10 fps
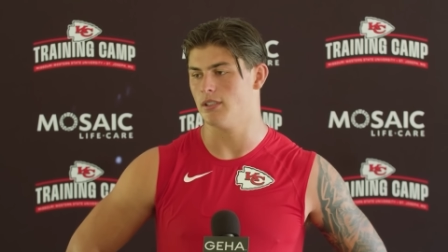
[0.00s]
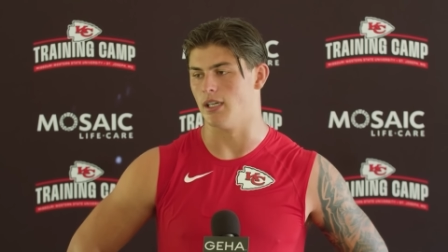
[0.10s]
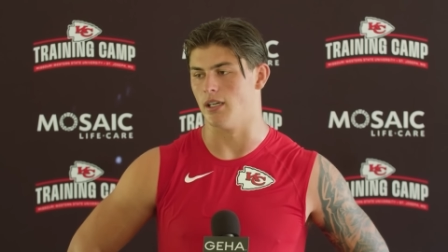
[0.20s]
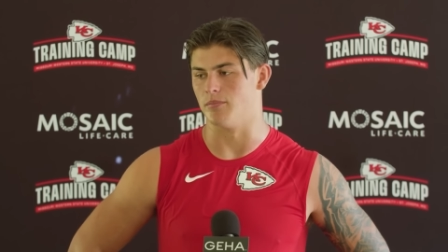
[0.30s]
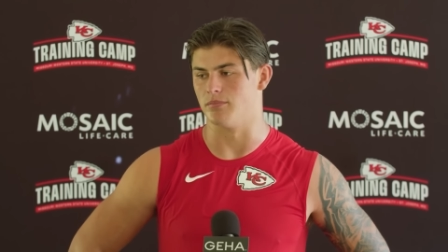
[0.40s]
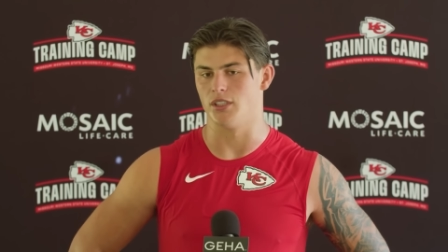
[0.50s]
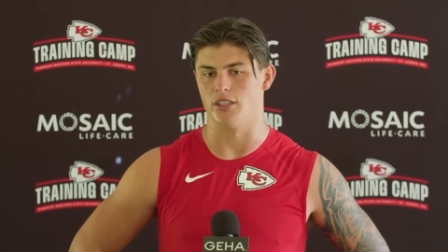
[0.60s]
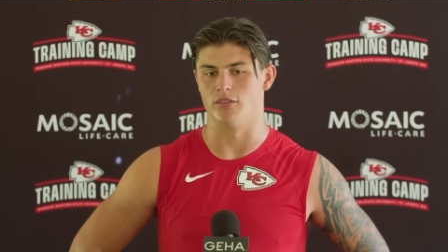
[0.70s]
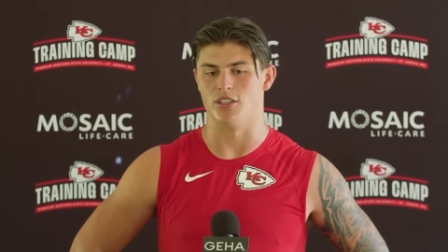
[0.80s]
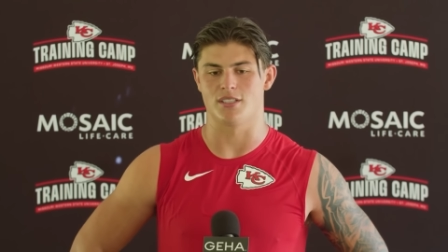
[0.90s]
Um, you
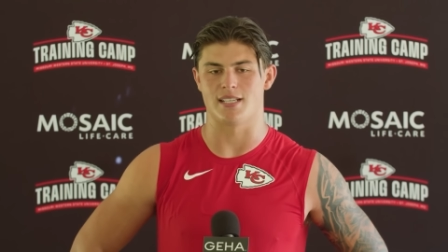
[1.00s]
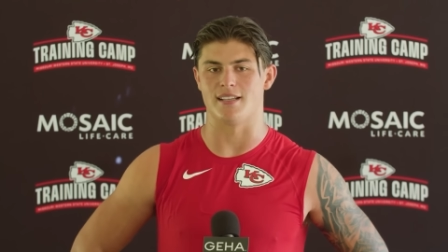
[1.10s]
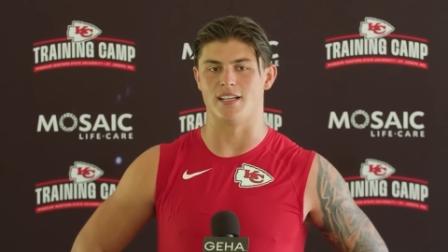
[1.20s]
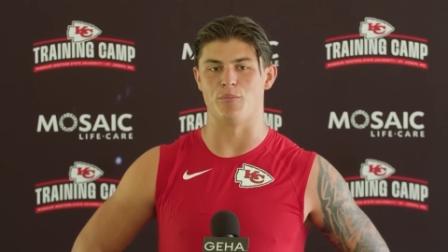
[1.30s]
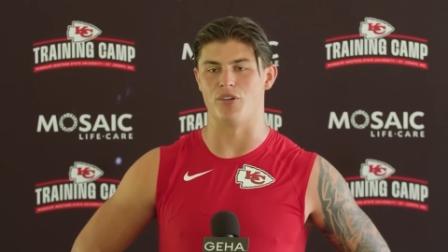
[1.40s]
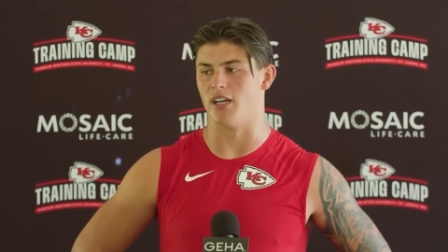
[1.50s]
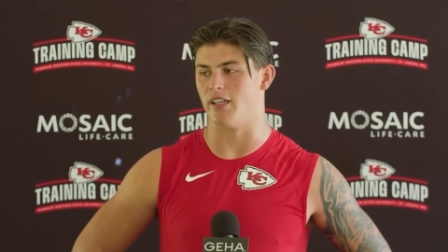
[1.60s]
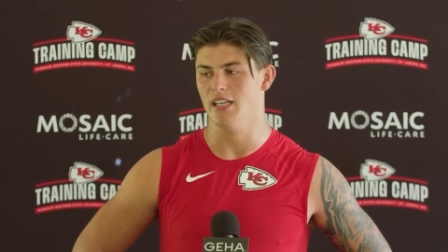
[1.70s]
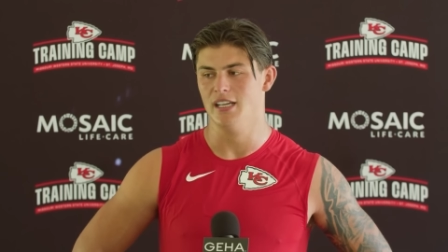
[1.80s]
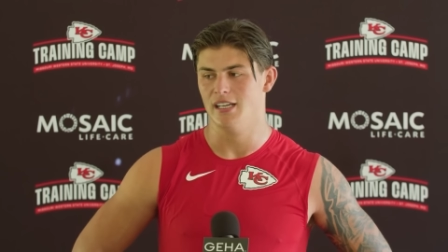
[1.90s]
know, not standing upright,
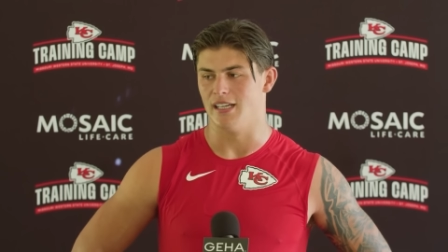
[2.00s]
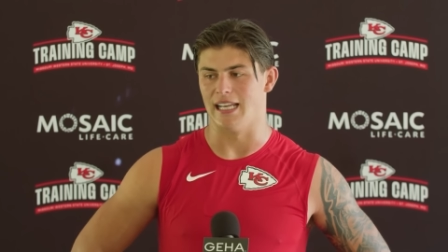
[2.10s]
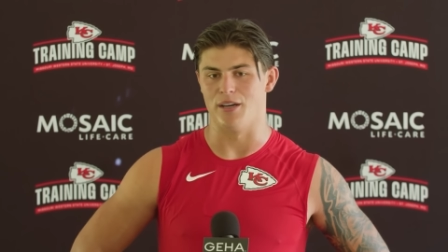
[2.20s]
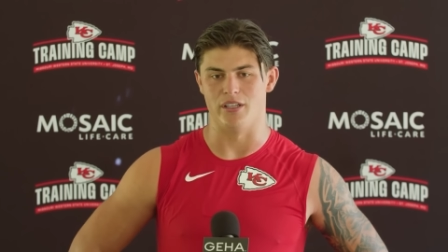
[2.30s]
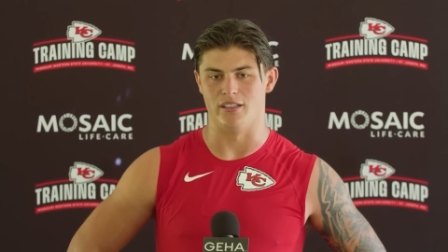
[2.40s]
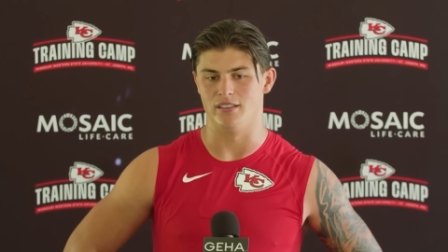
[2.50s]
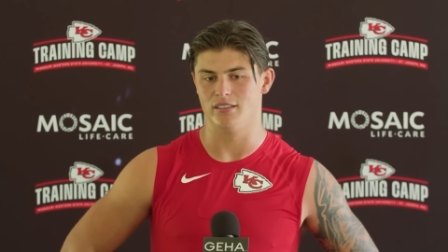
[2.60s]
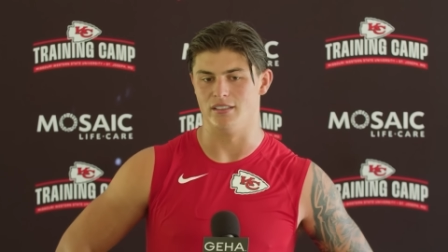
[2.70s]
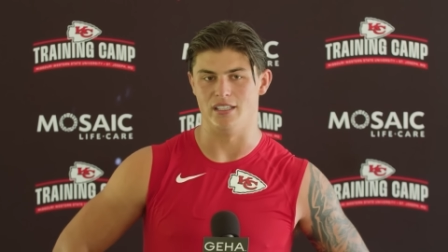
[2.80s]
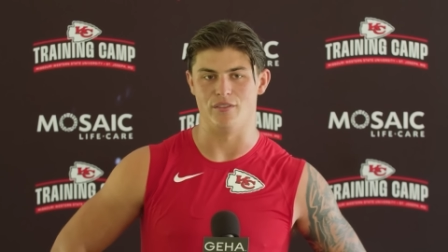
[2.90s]
allowing
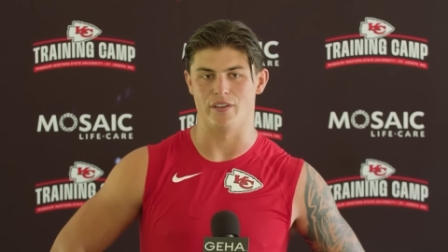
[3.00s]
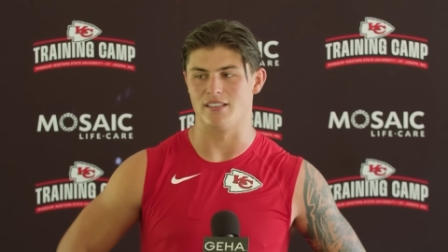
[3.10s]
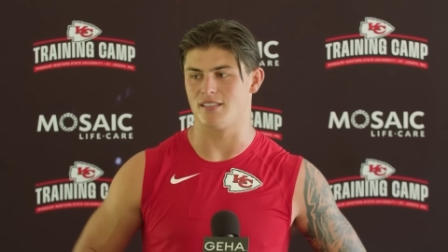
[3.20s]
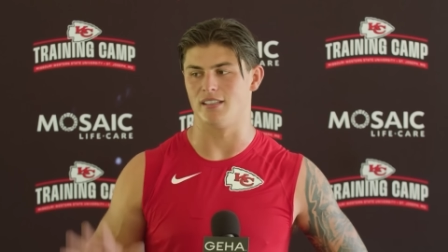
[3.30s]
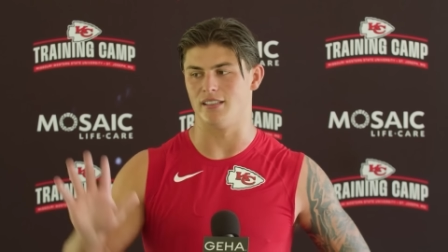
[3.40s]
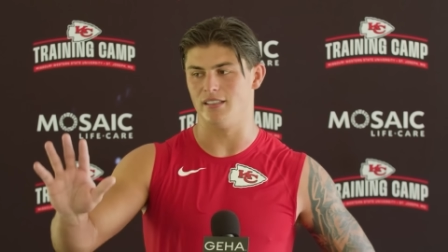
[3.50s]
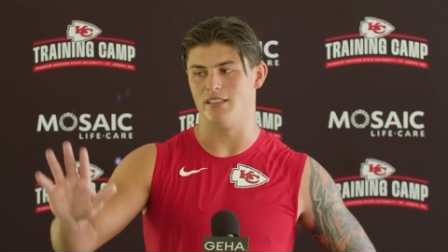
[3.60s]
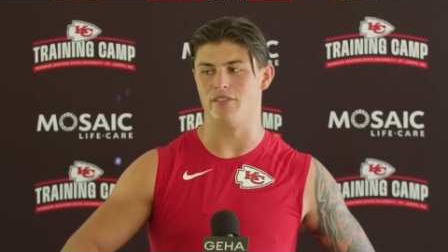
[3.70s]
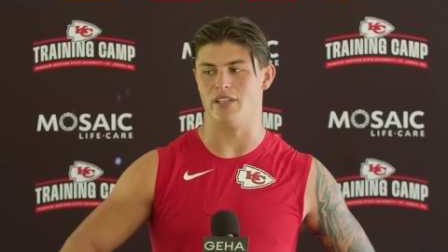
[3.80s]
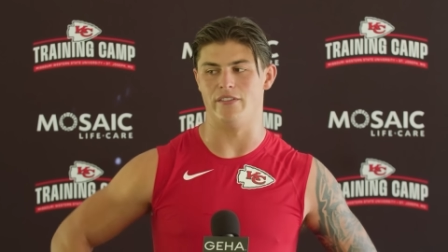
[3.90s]
the defense to
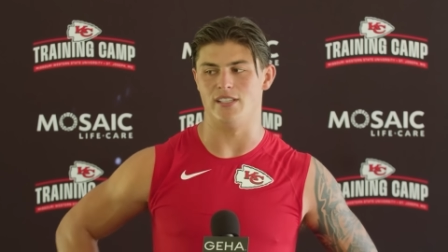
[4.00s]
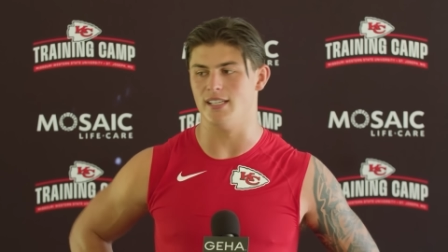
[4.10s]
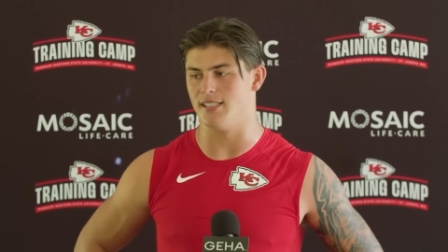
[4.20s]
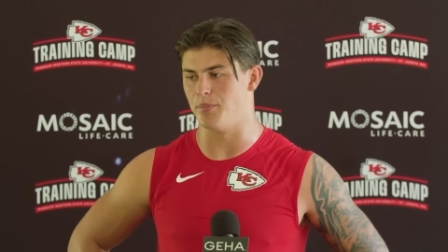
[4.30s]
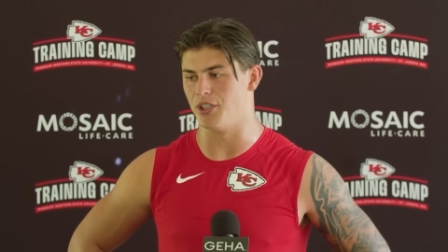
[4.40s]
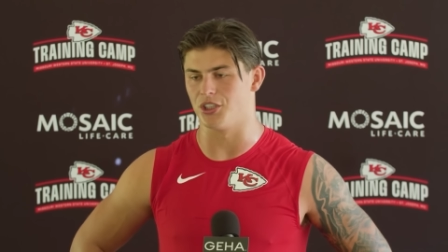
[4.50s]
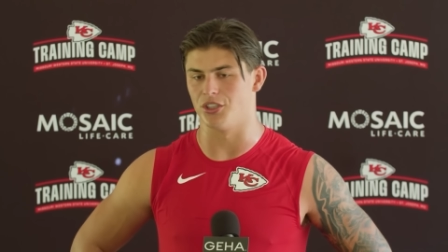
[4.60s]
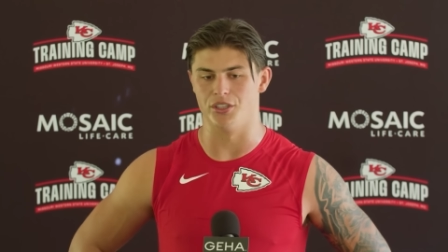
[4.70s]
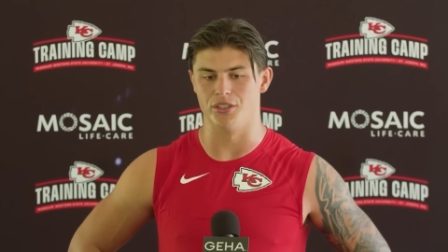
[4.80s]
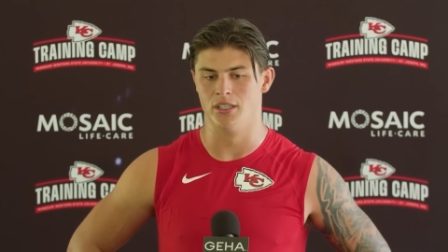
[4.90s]
give an e easy push
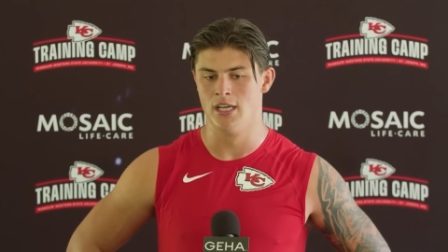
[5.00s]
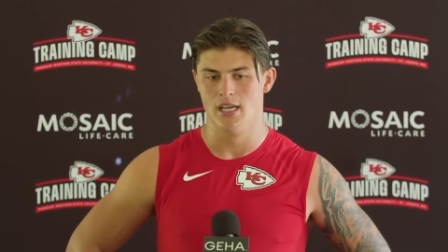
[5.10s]
on you.